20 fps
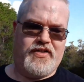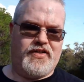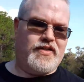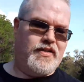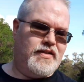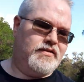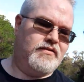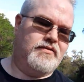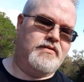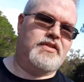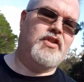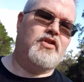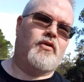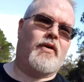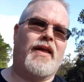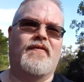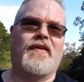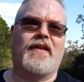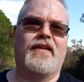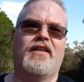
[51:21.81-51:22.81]
You know, you don't
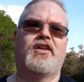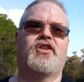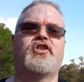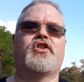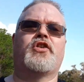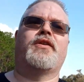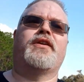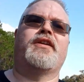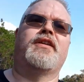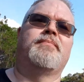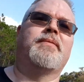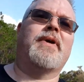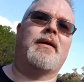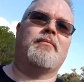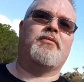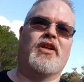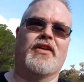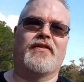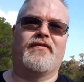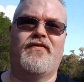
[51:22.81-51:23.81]
have that luxury in
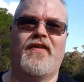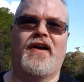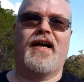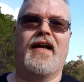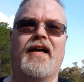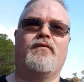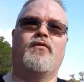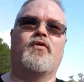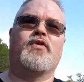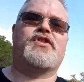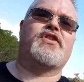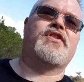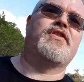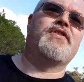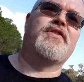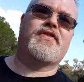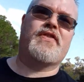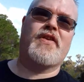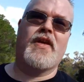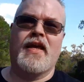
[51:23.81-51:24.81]
Babylon 5, which
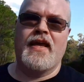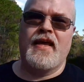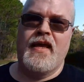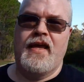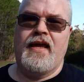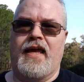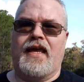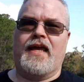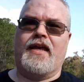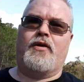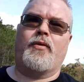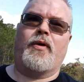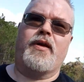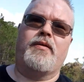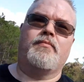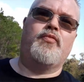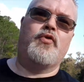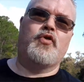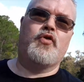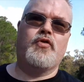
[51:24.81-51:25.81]
is a
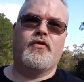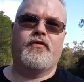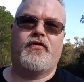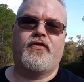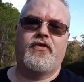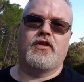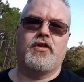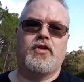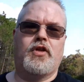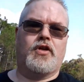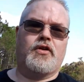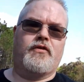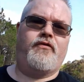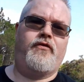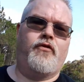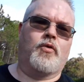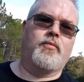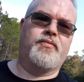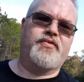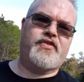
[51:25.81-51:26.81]
great boon for the
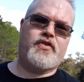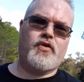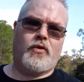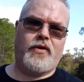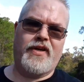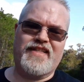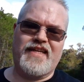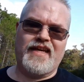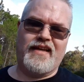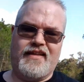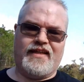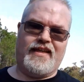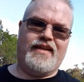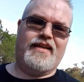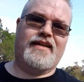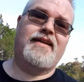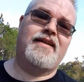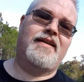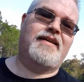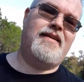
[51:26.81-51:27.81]
long-form
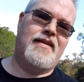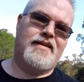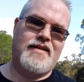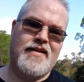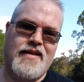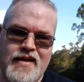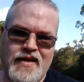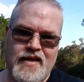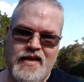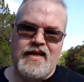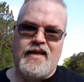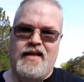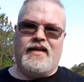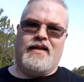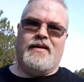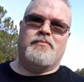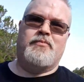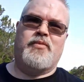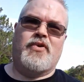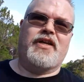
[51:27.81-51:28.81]
storytelling,
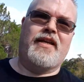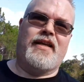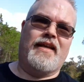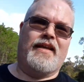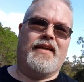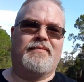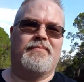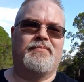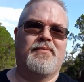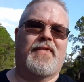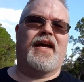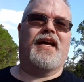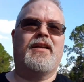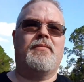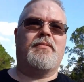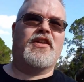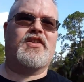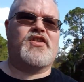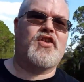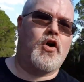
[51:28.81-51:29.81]
but it kind
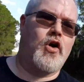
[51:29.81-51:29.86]
of makes it